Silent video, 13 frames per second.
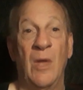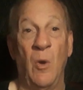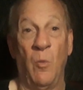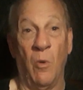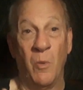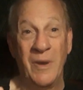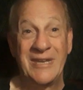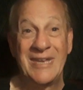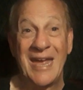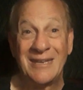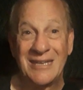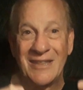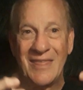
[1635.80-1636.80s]
When we
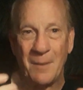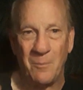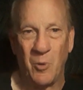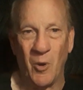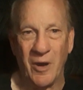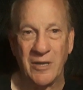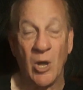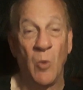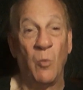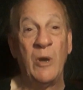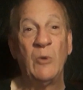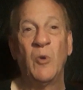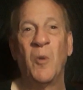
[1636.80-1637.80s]
get to that point,
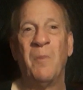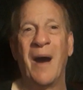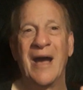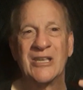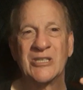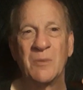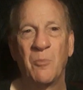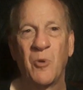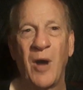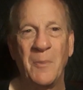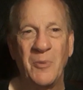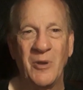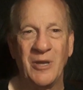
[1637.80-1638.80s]
we will buy some
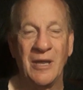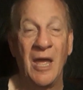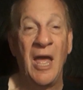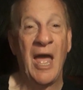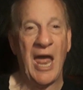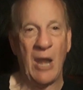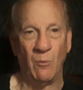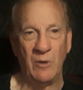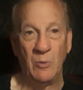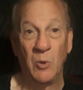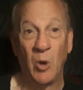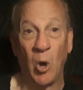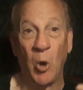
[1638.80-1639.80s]
property and we
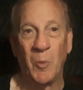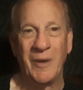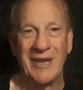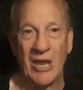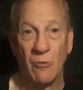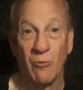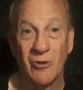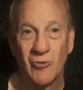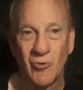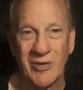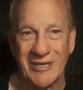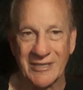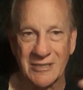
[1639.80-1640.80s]
will open a
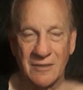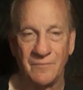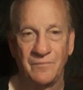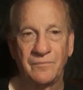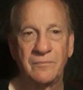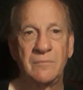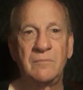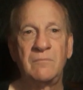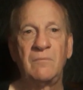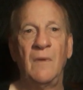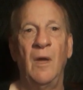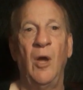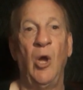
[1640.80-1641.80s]
retreat
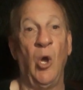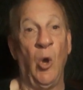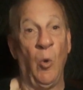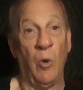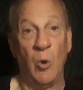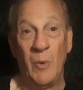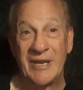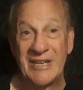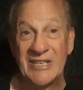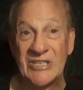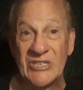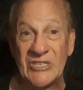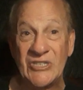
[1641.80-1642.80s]
where we can
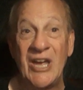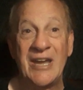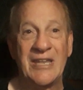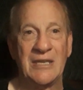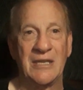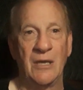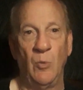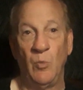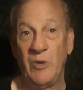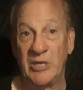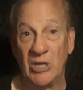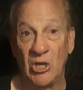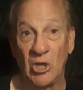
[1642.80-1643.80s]
study,
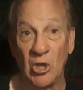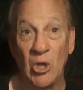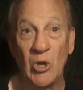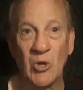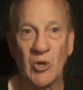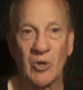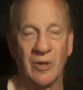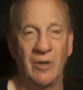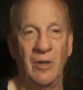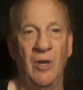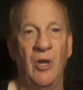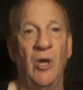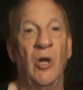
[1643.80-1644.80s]
we can learn,
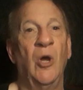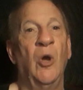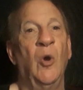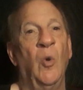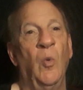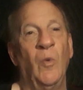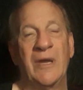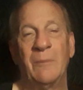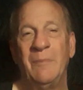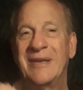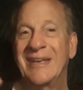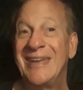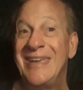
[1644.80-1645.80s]
we can
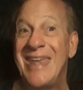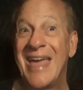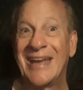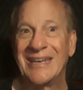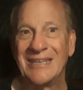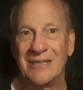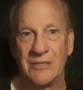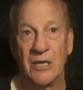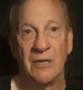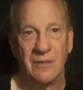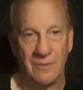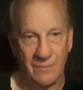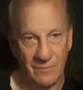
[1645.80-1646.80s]
be connected
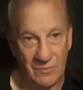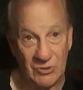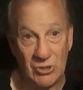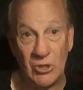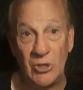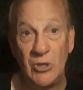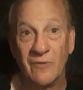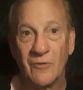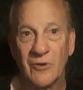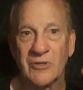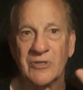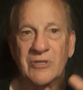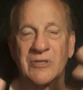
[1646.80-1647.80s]
to the
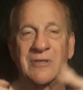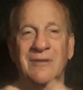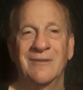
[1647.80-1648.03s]
universe.